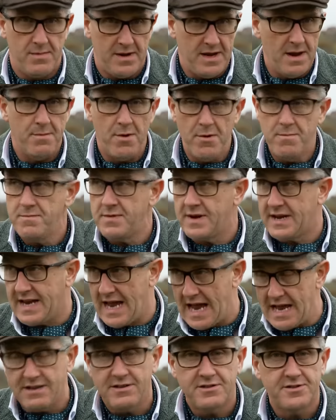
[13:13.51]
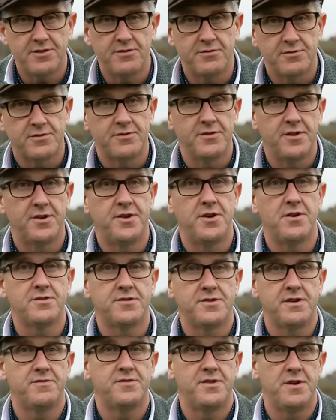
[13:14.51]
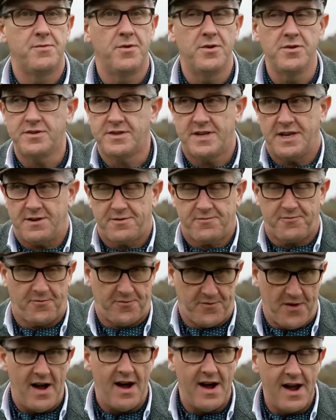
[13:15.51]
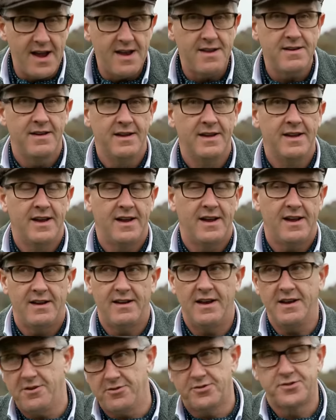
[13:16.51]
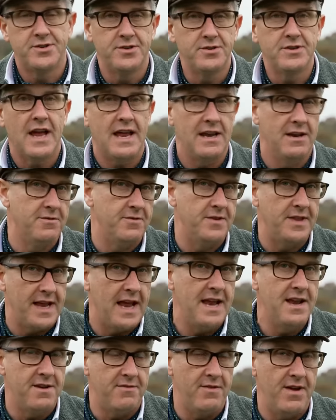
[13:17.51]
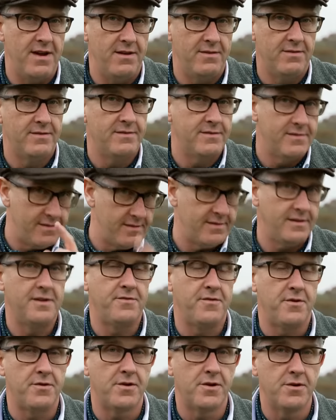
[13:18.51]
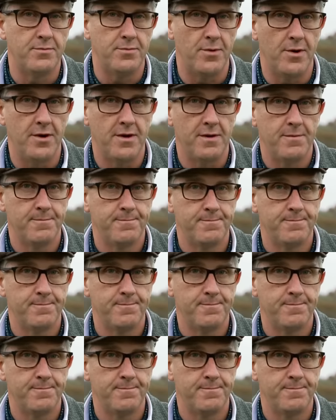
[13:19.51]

Your mum can talk to other dogs if she wants. It's fine. And you'll still get love at the end of it, if you're a good boy.